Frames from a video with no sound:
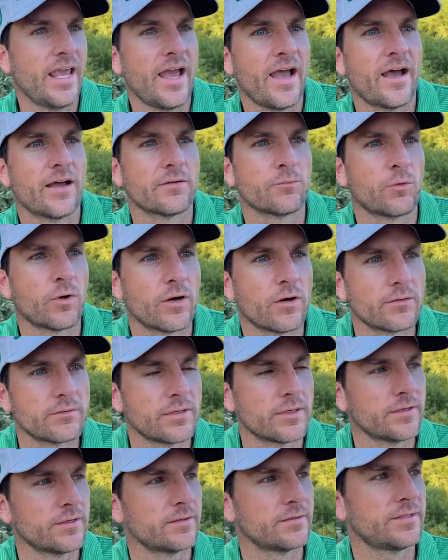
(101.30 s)
Yeah, well,
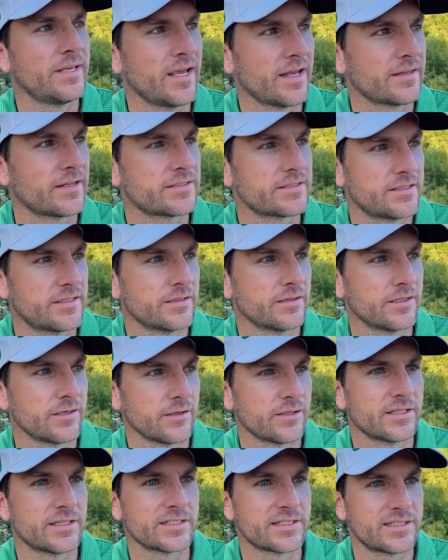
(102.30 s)
yeah.
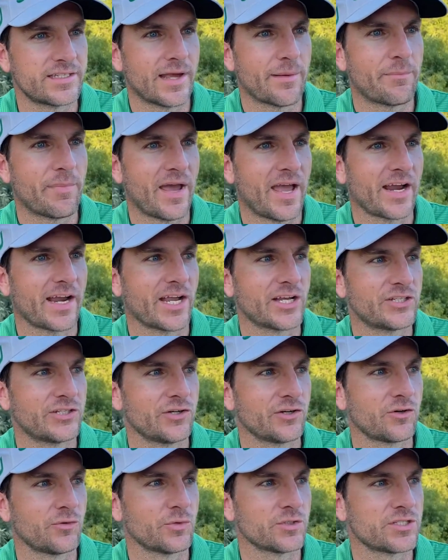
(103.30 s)
The step back I
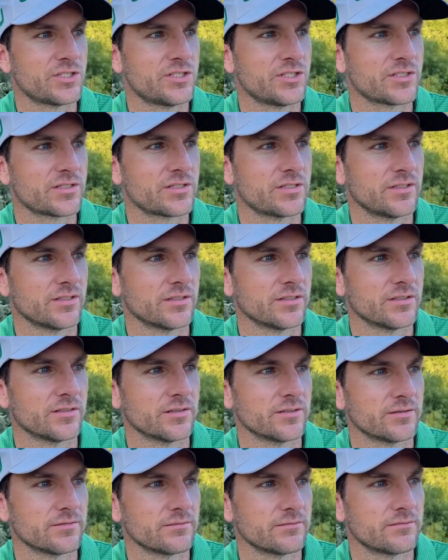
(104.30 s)
took was just
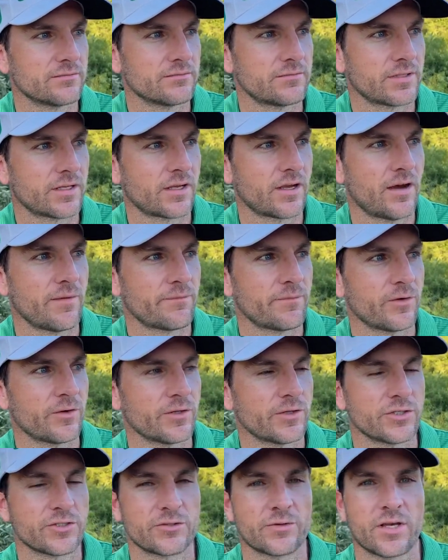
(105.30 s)
the comfort
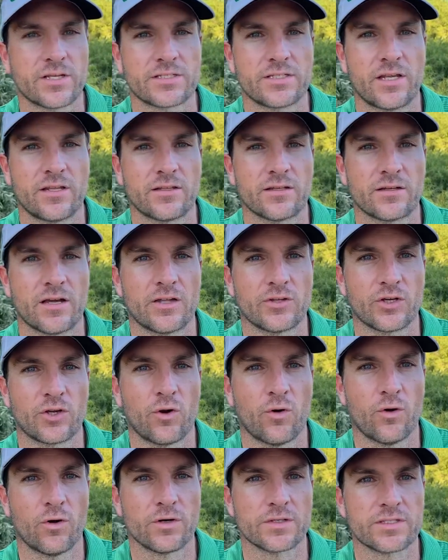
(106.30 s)
of the trust on the
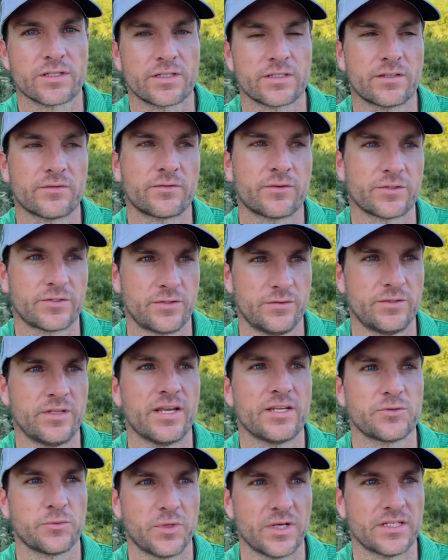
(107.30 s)
course. Like the first 2
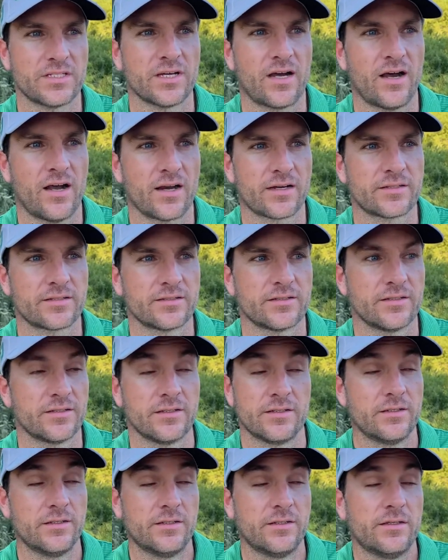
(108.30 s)
days we had talked.
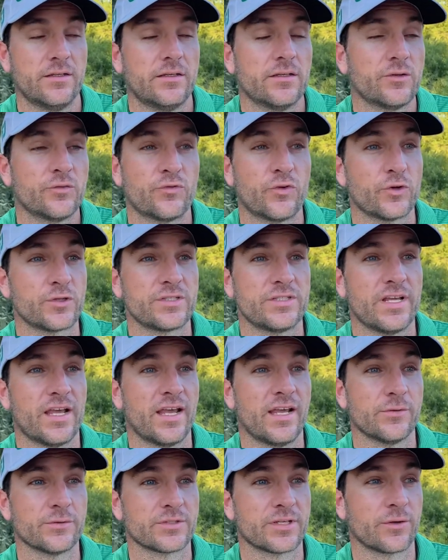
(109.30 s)
First
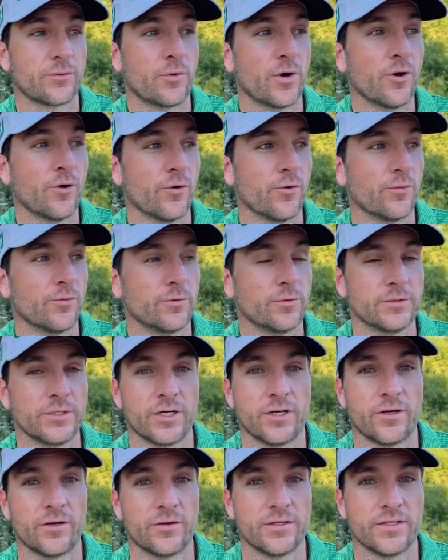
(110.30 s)
day was like, whoa, you
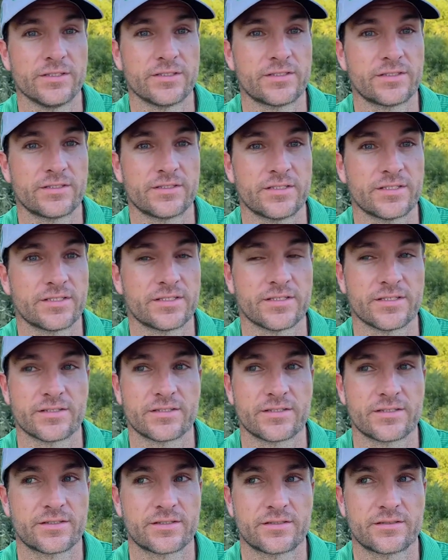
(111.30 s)
know, this
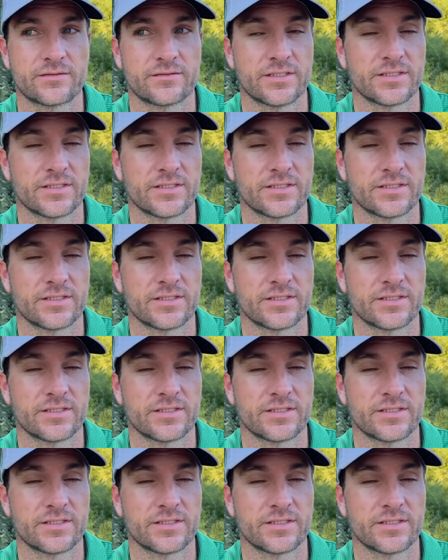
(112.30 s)
is